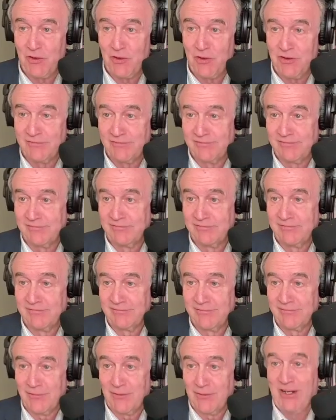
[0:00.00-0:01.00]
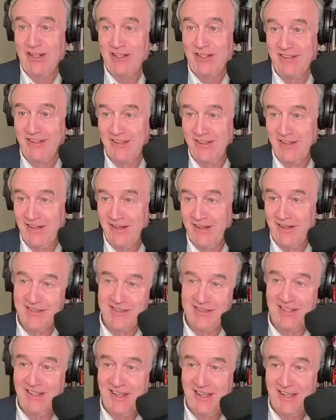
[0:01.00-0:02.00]
Google, right? And
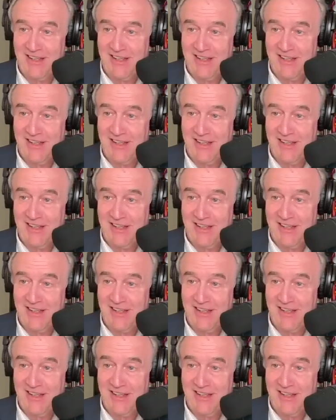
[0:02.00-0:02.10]
I said,